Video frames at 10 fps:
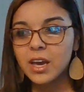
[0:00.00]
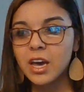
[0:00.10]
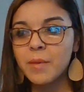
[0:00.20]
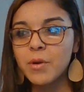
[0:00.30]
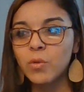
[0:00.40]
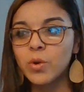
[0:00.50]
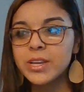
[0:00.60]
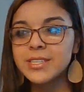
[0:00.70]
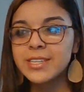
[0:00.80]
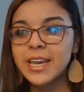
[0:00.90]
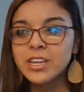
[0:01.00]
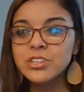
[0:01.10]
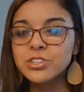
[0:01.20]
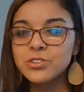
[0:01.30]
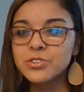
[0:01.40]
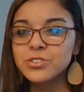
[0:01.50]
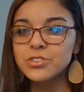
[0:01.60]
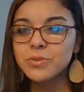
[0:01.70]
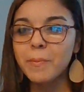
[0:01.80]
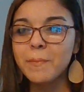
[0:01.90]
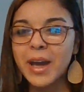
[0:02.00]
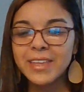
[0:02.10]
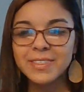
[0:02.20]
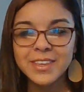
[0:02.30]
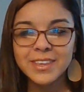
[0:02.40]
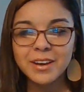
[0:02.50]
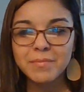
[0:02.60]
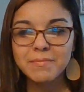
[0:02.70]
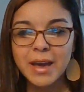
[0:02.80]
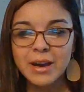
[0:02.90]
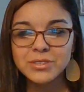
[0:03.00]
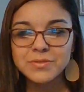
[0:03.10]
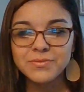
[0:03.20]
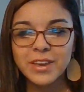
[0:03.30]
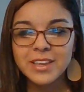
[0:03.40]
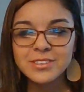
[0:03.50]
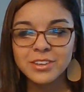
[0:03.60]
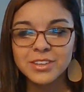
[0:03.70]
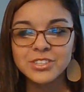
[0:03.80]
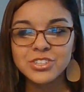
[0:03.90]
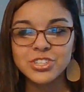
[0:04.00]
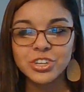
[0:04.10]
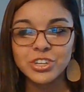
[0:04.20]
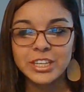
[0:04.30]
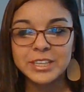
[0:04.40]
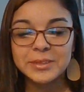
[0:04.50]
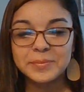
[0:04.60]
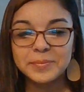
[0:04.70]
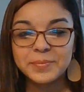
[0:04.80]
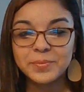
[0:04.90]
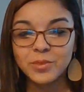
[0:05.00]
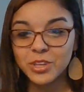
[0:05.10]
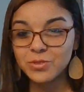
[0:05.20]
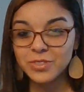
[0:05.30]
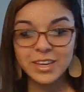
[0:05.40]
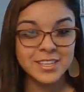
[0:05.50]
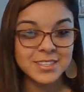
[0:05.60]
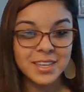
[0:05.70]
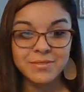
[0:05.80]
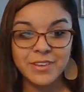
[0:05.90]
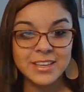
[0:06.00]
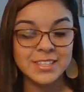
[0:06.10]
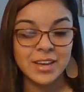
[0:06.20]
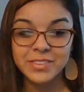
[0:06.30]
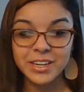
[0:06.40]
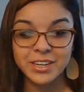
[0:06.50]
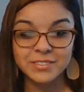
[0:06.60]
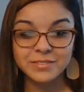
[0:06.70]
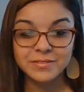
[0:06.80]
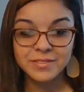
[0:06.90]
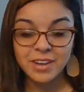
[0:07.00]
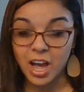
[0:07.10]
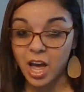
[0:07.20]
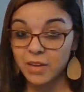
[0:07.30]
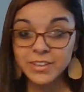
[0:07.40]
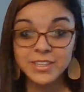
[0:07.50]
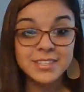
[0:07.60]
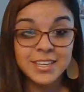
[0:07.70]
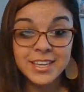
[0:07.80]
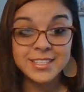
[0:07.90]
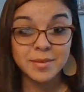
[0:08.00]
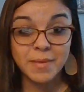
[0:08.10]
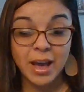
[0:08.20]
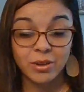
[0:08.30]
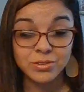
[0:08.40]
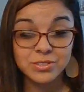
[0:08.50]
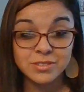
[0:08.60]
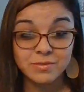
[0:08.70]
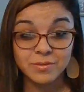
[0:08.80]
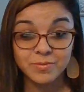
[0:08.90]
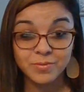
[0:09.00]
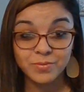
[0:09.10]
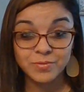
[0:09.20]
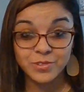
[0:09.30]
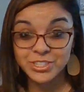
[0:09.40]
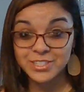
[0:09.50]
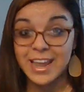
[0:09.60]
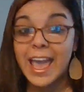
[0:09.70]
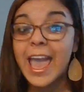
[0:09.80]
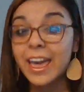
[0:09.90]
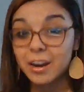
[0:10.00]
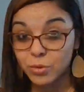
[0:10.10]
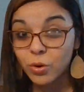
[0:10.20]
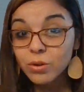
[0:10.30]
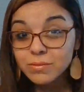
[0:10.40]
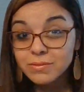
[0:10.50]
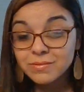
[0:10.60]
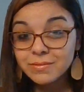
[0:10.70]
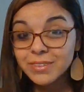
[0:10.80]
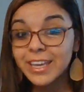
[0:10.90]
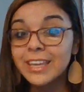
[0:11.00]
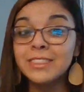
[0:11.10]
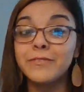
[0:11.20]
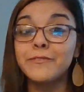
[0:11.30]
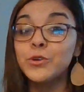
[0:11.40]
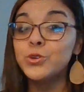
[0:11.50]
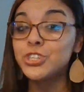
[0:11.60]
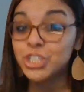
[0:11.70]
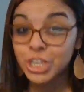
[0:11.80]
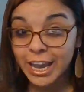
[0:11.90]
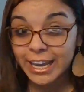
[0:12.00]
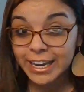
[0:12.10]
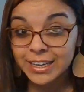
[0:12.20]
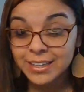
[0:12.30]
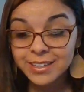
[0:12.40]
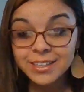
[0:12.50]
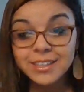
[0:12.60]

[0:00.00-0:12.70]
What dangers might the young mouse face on his journey? What do you think he's going to face out there? Obviously, he's a mouse, which is an animal in the food chain.